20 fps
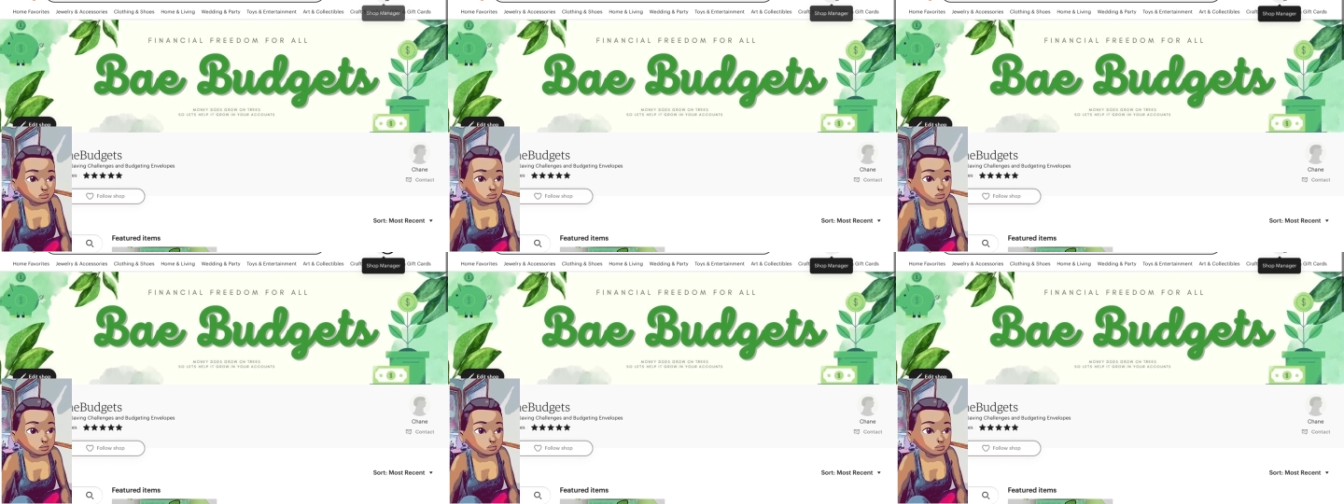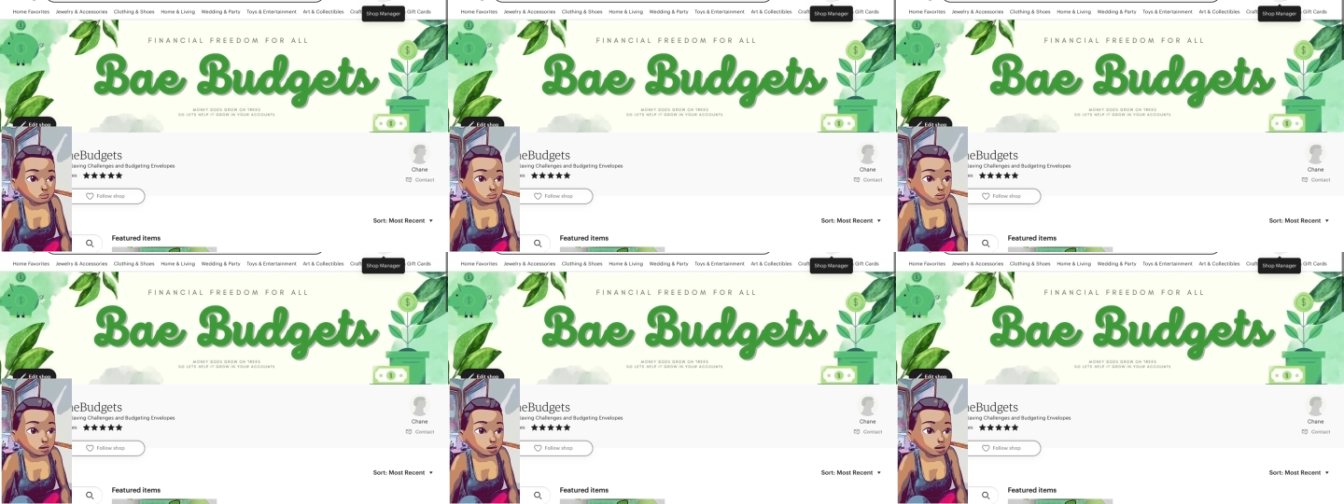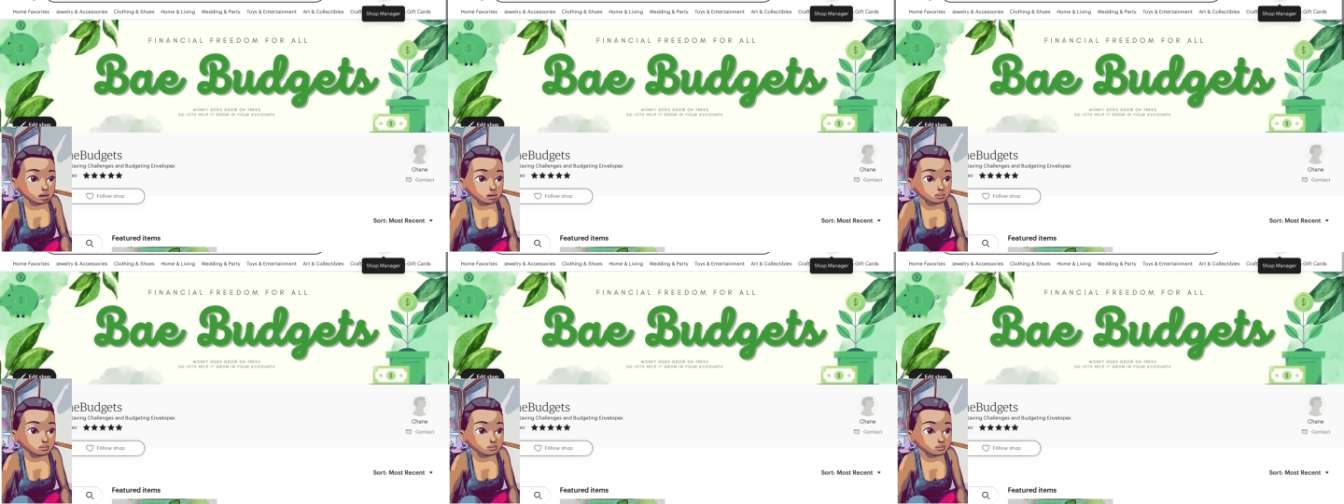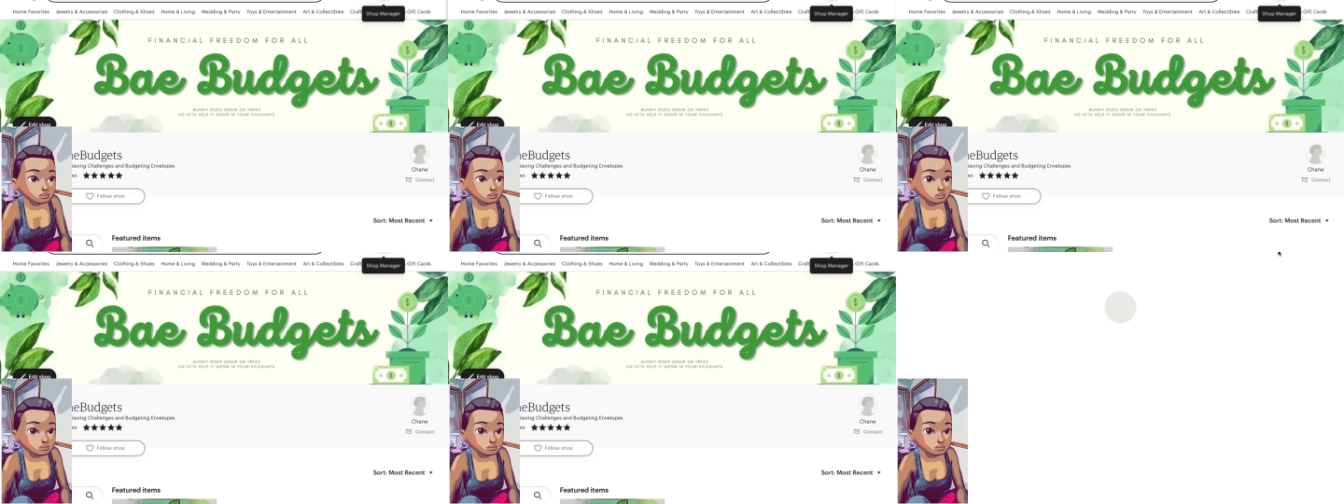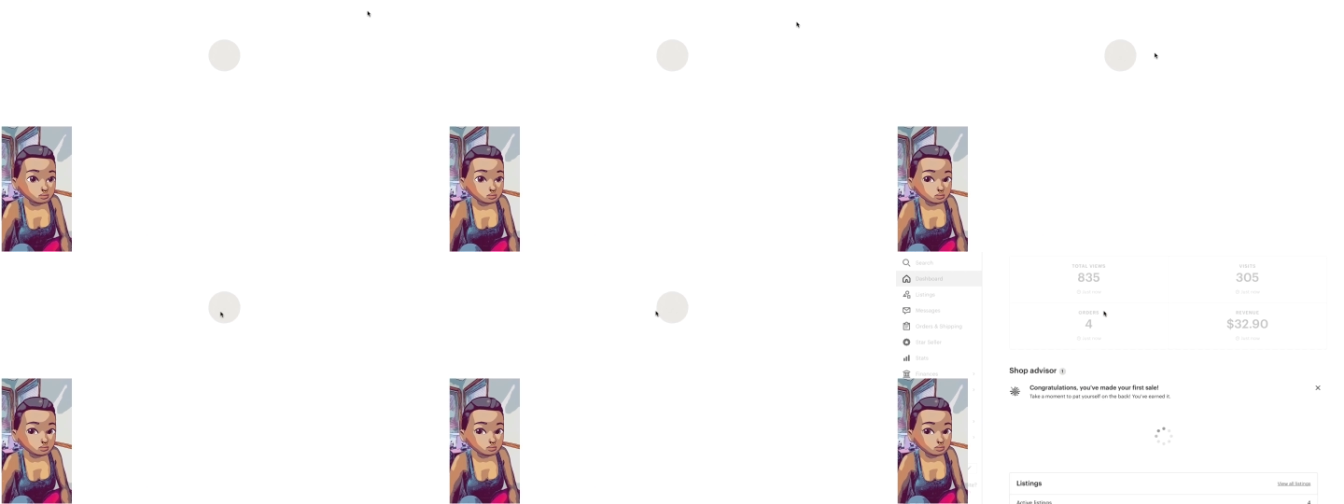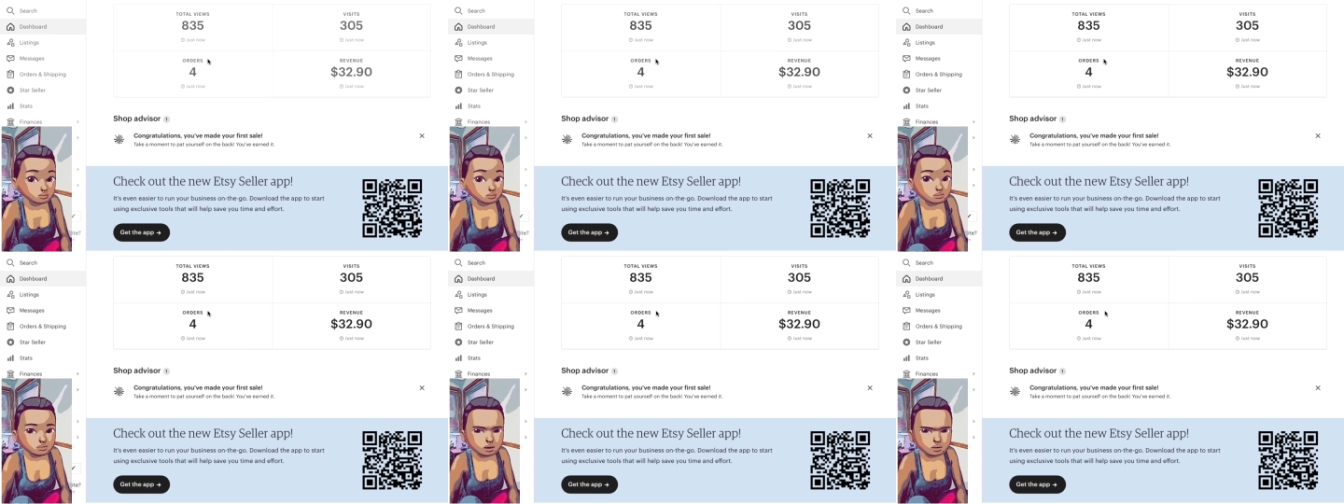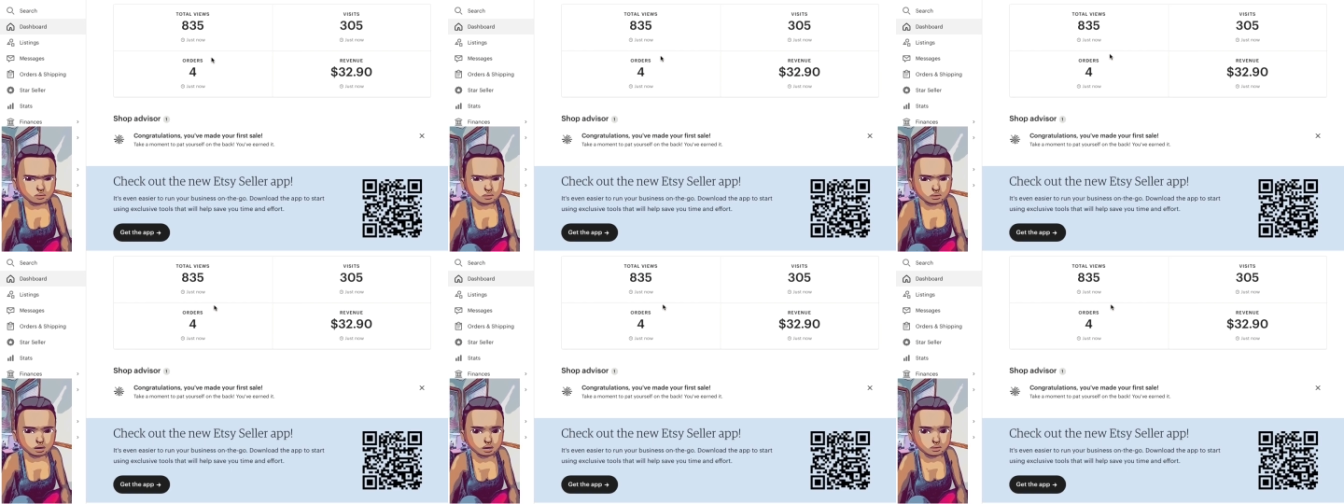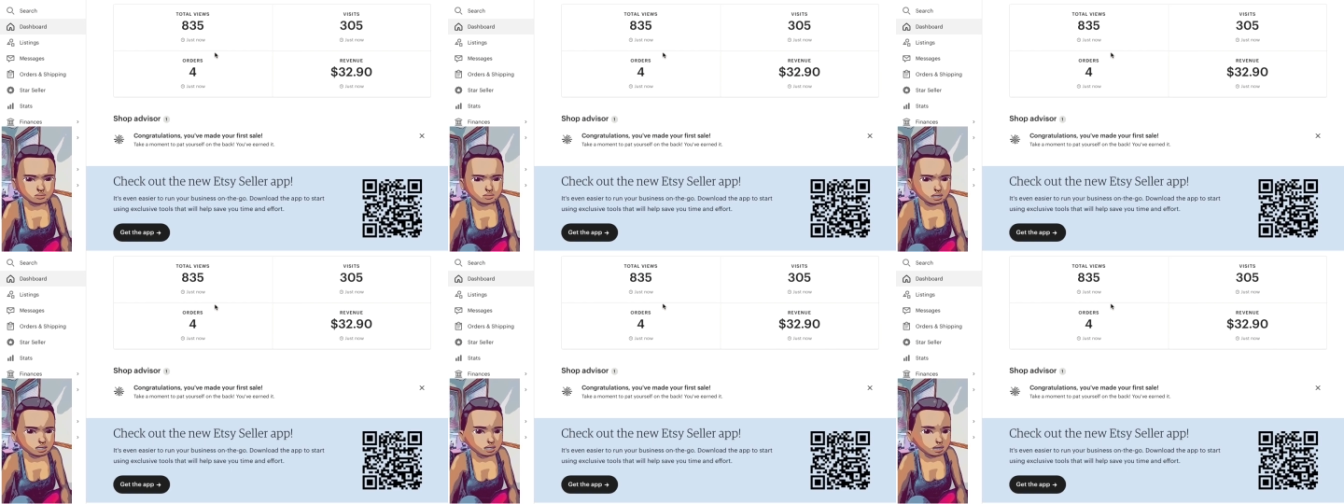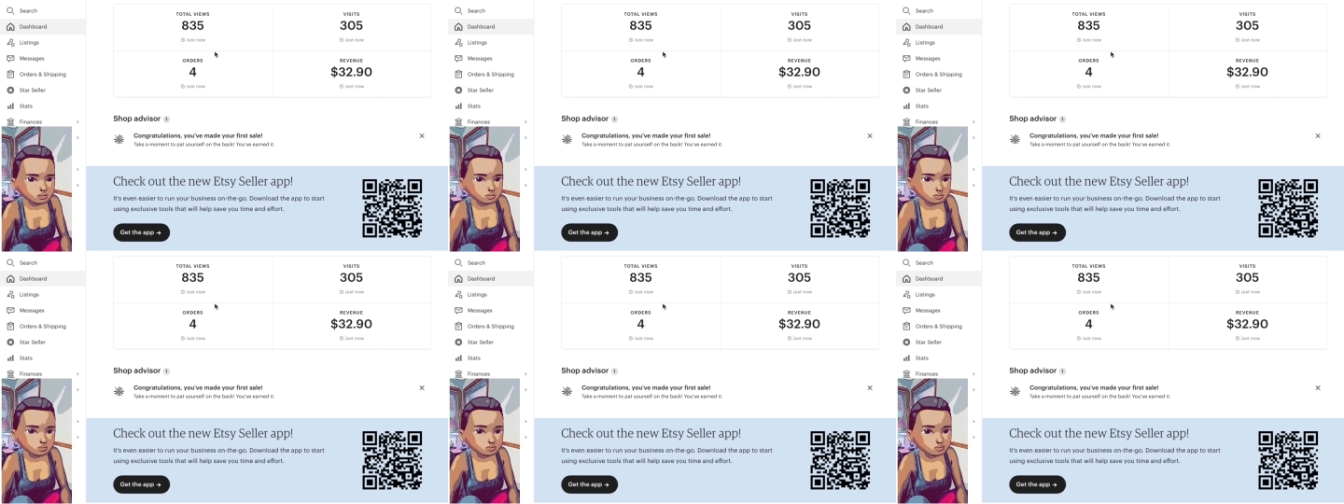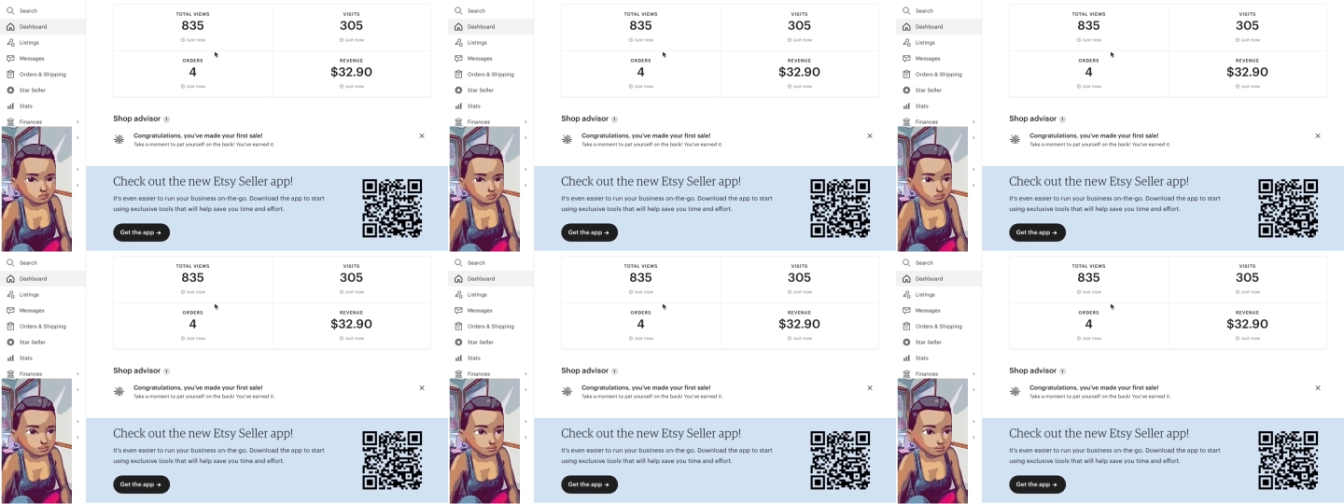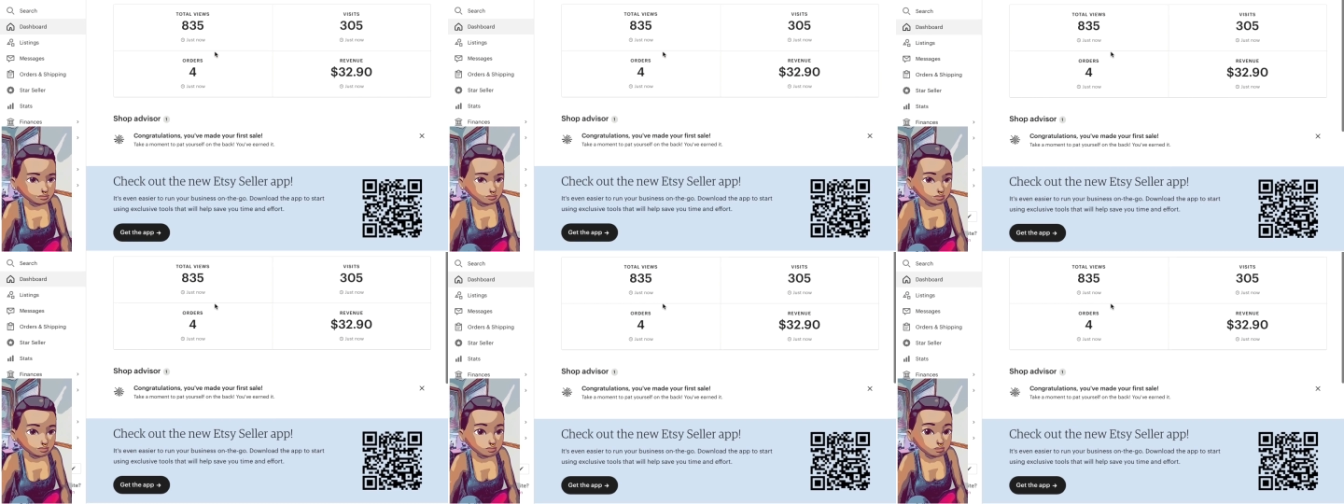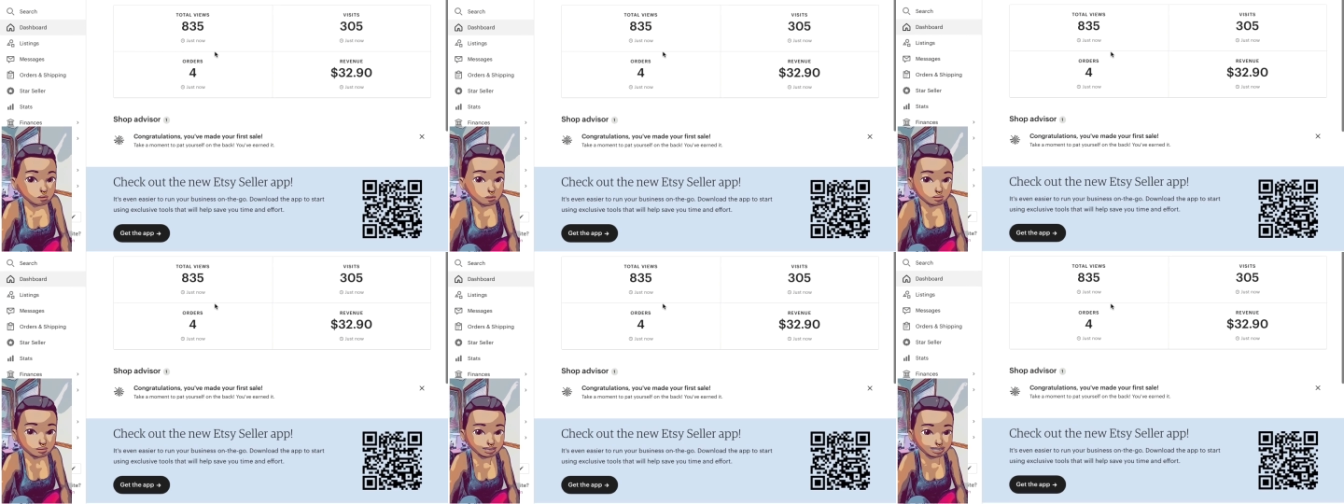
to Etsy. That's my mom yelling. I don't know what she's doing.